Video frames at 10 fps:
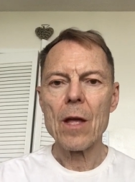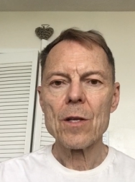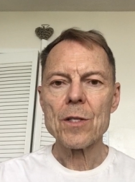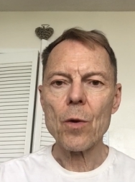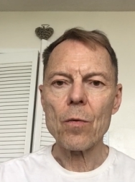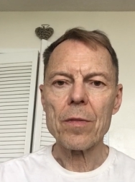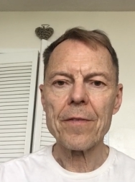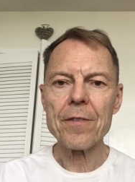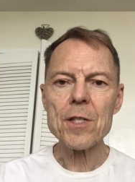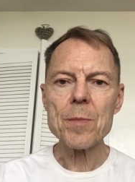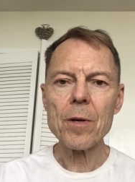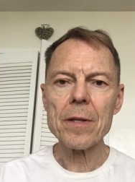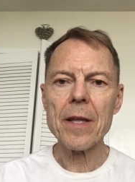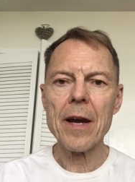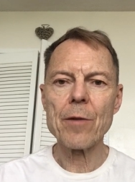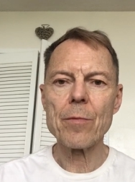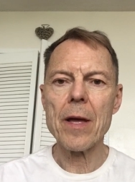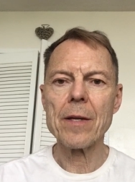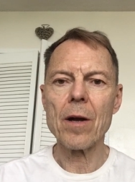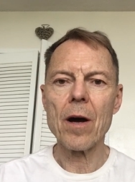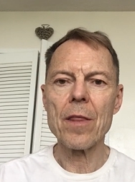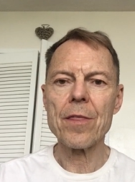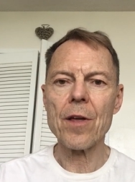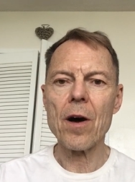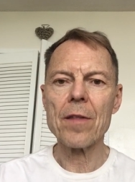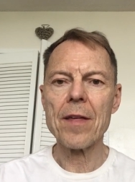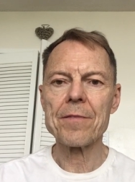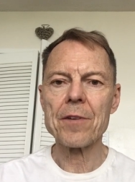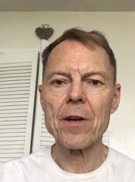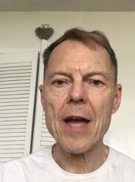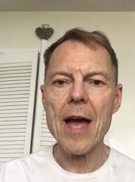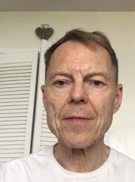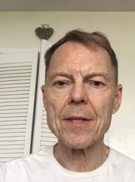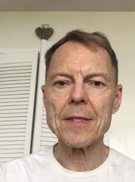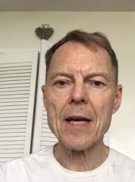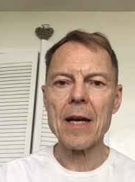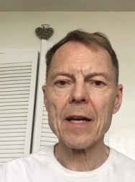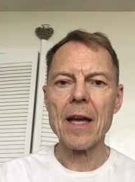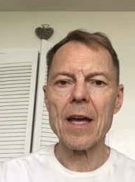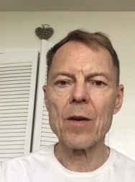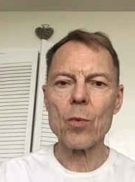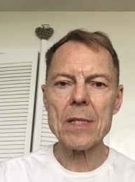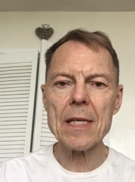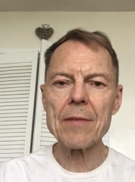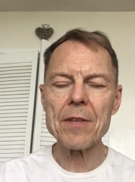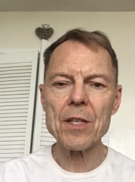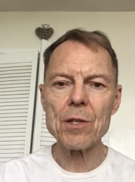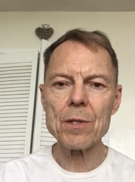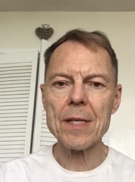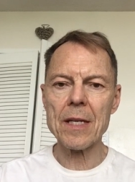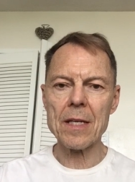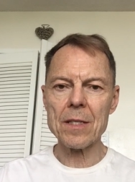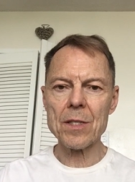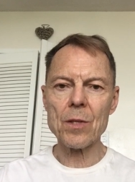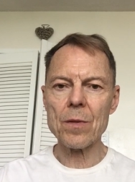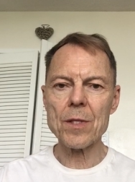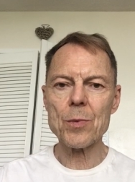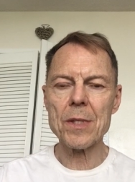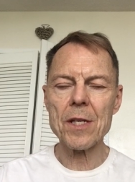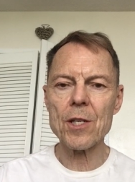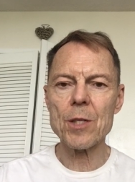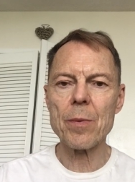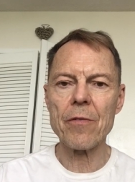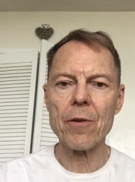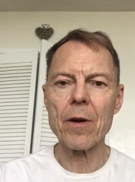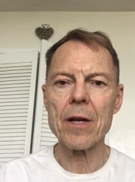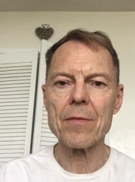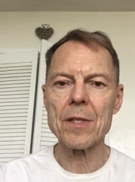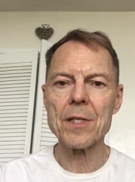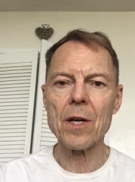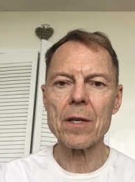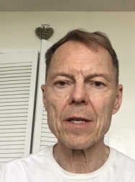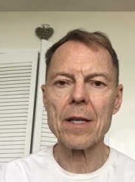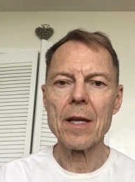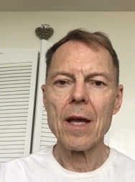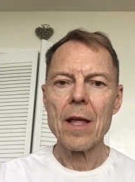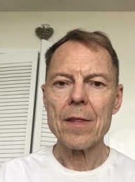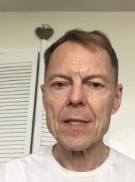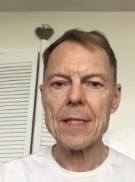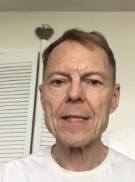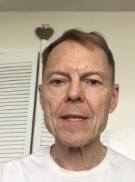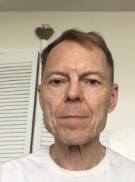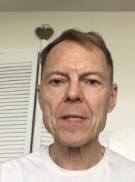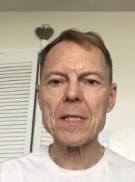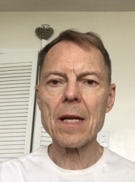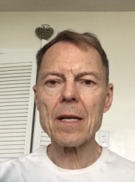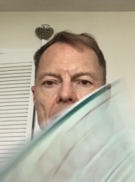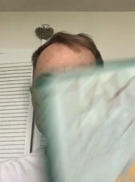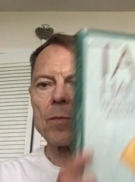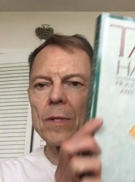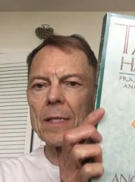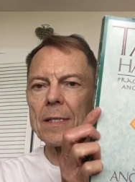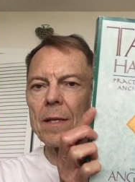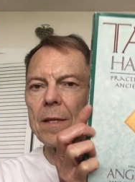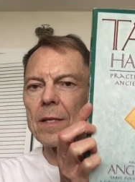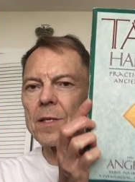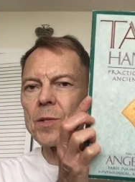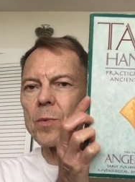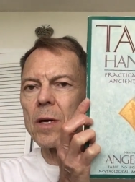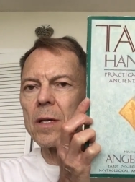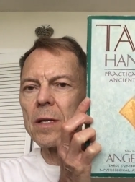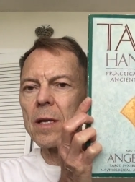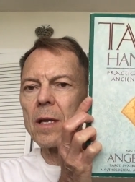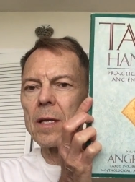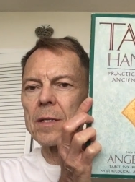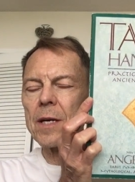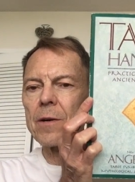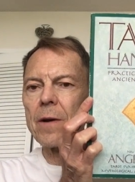So the first book that I read on Thoth after I had the deck and wasn't even using it, so this was years before I even started this deep study, was this one, Tarot